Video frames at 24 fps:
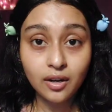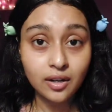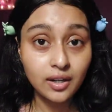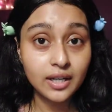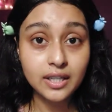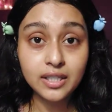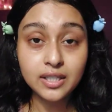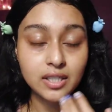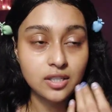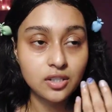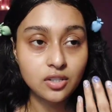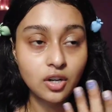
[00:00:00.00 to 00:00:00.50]

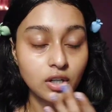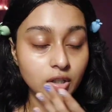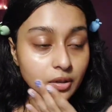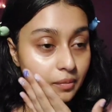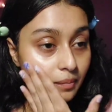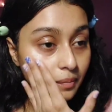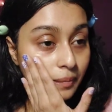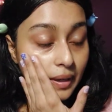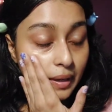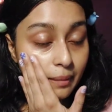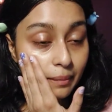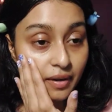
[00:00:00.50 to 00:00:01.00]
It does
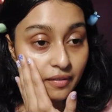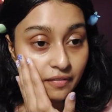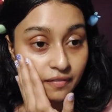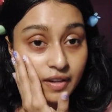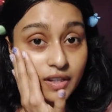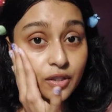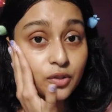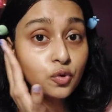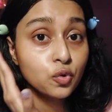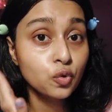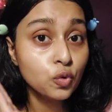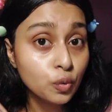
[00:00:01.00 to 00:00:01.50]
not make my
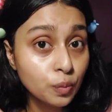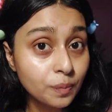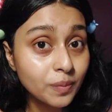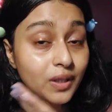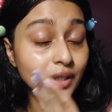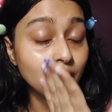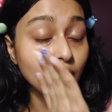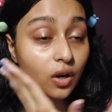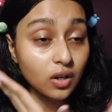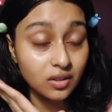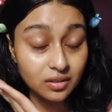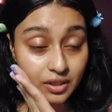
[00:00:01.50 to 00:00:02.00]
face
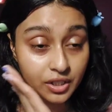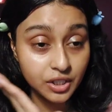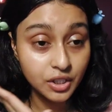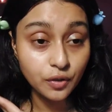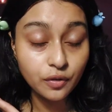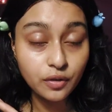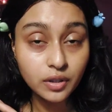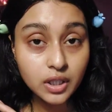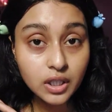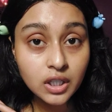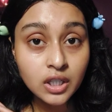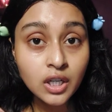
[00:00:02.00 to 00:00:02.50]
super
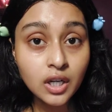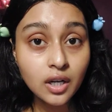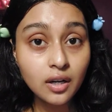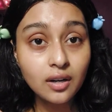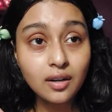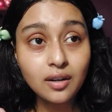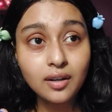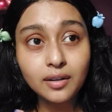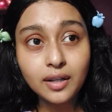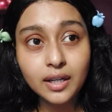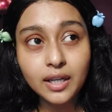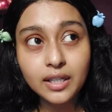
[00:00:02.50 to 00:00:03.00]
dewy.
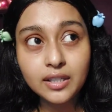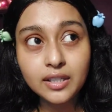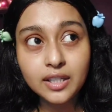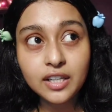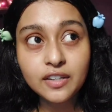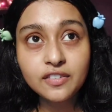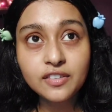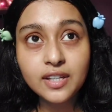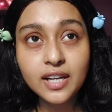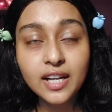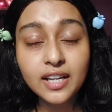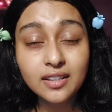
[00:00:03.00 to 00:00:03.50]
Uh, it
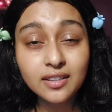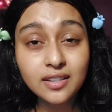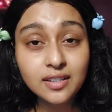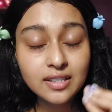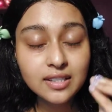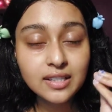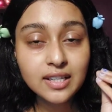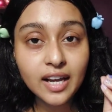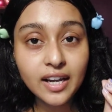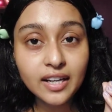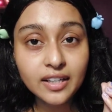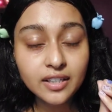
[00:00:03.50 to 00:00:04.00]
gives like the
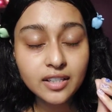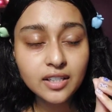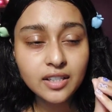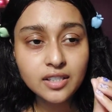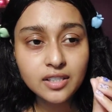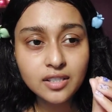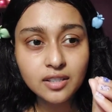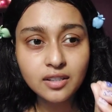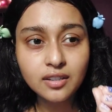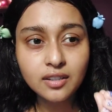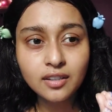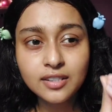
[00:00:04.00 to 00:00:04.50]
slightest
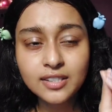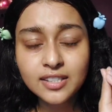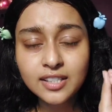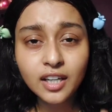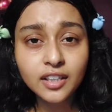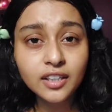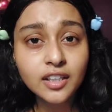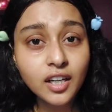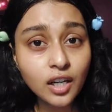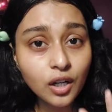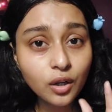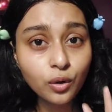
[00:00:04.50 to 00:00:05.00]
uh,
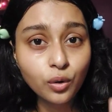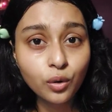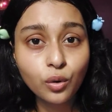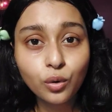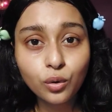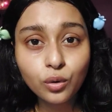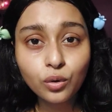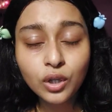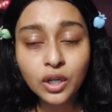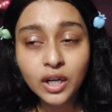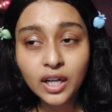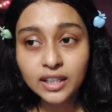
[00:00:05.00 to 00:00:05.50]
subtle
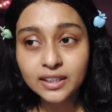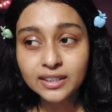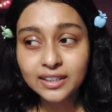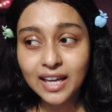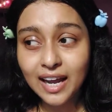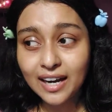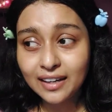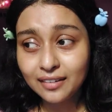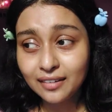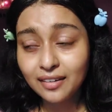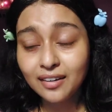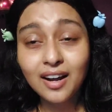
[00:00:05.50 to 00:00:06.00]
glow
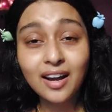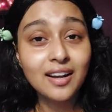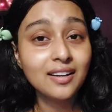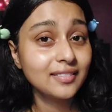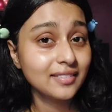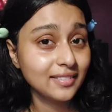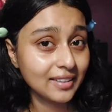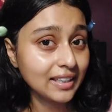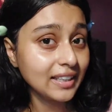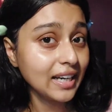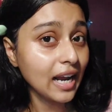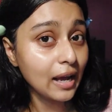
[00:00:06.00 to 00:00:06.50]
that
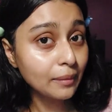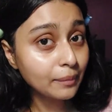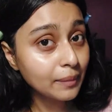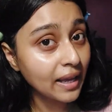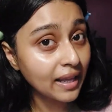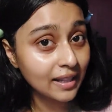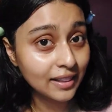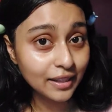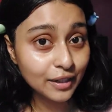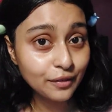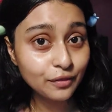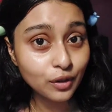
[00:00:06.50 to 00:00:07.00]
that I'm
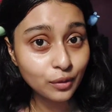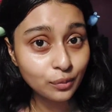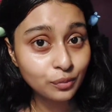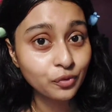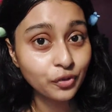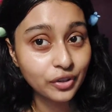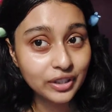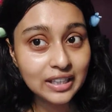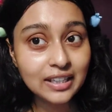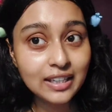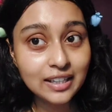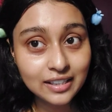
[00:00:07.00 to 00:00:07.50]
healthy from
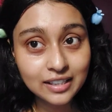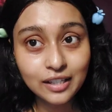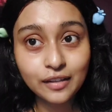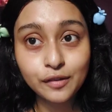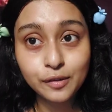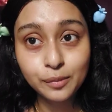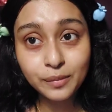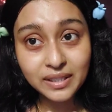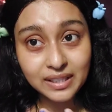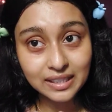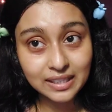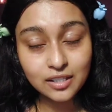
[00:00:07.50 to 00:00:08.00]
within. It
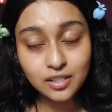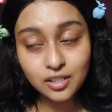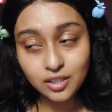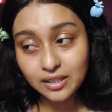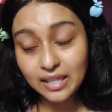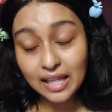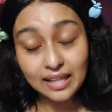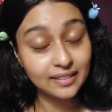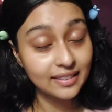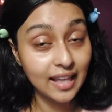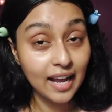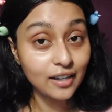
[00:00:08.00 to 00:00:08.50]
gives me this
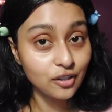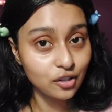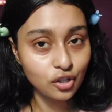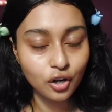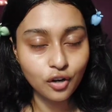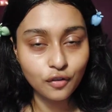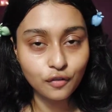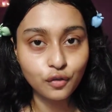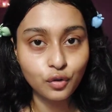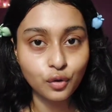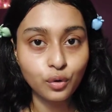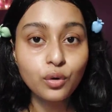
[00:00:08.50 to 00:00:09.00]
that, that sort
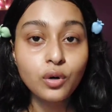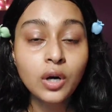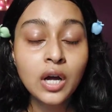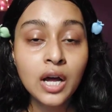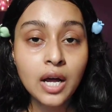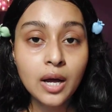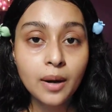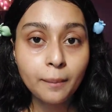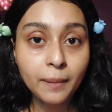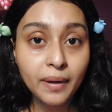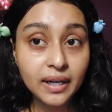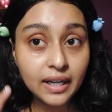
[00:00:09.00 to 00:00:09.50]
of glow,
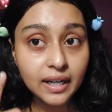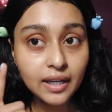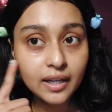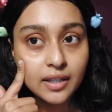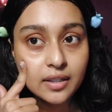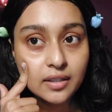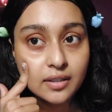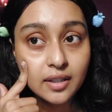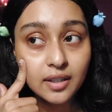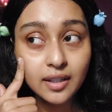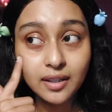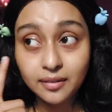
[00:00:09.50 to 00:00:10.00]
but
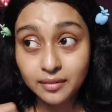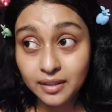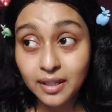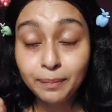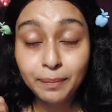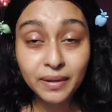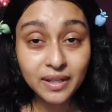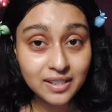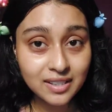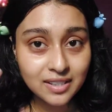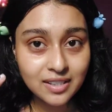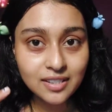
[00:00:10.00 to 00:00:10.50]
it the
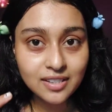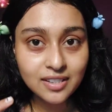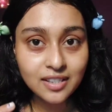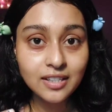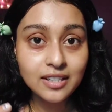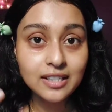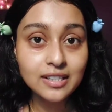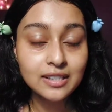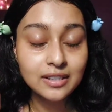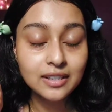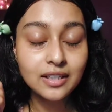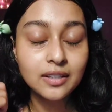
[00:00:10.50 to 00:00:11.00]
biggest concern
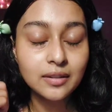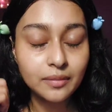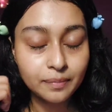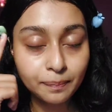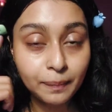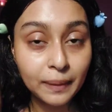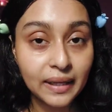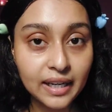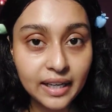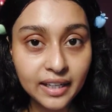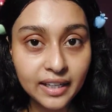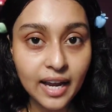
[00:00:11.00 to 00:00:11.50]
is the
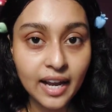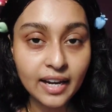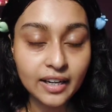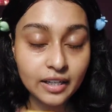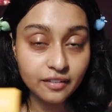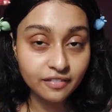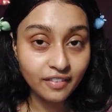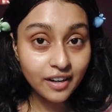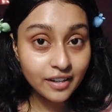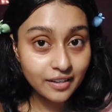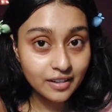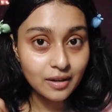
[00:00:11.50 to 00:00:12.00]
peeling. And
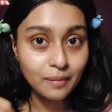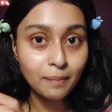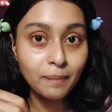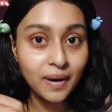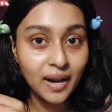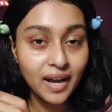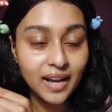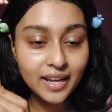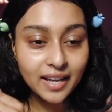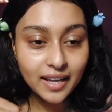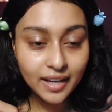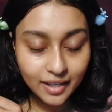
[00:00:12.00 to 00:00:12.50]
if I
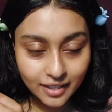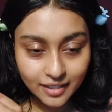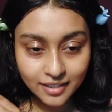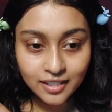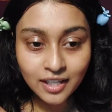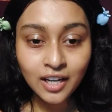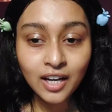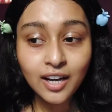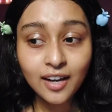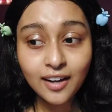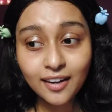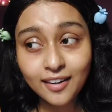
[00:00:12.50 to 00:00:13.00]
reapply it,
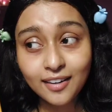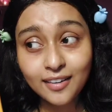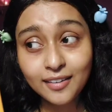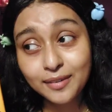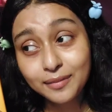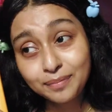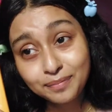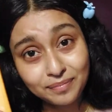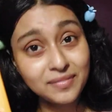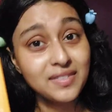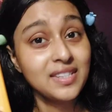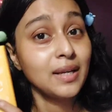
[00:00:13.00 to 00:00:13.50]
uh,
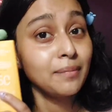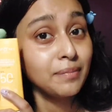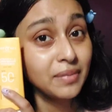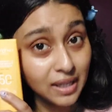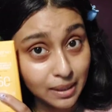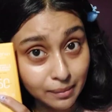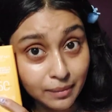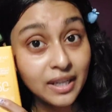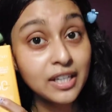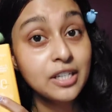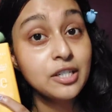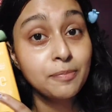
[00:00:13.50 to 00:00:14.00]

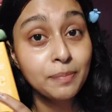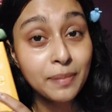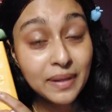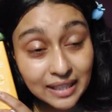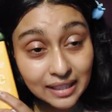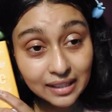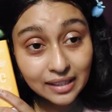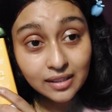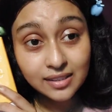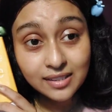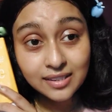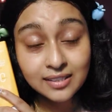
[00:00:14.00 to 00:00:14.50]
sometimes it
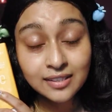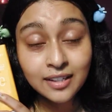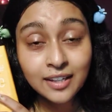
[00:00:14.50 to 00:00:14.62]
peels,